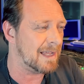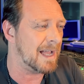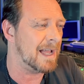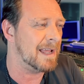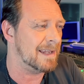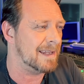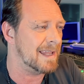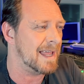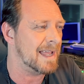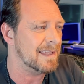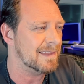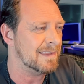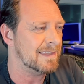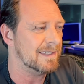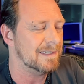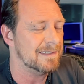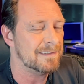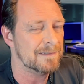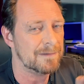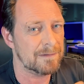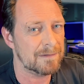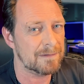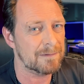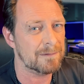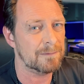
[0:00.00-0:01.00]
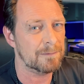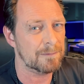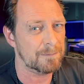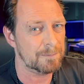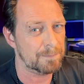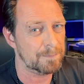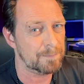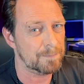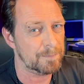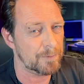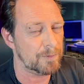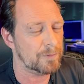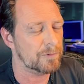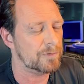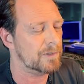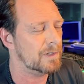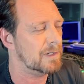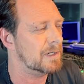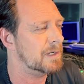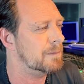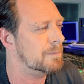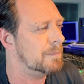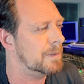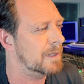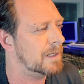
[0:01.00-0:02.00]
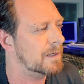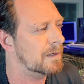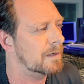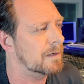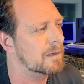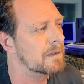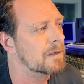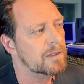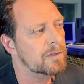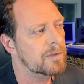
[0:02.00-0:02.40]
I like this personally better.